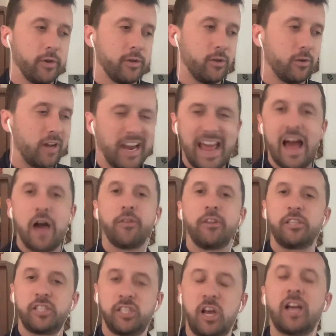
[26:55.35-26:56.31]
kind of how
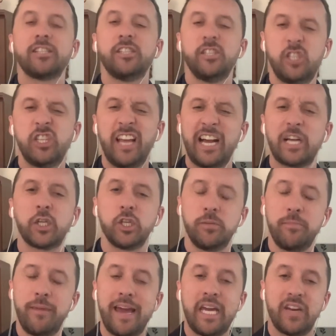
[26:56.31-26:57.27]
the sausage is
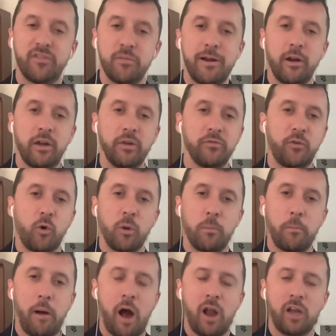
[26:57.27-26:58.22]
actually made of American
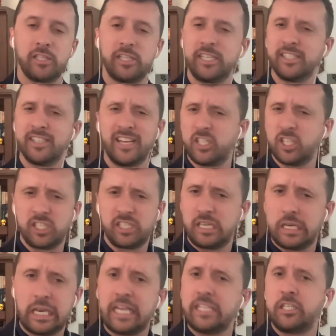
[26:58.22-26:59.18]
foreign policy. It's not just
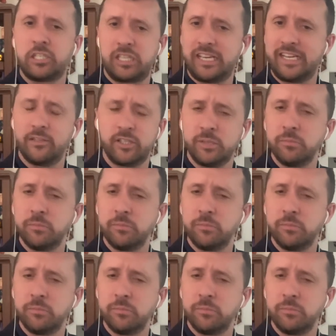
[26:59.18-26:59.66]
the legislators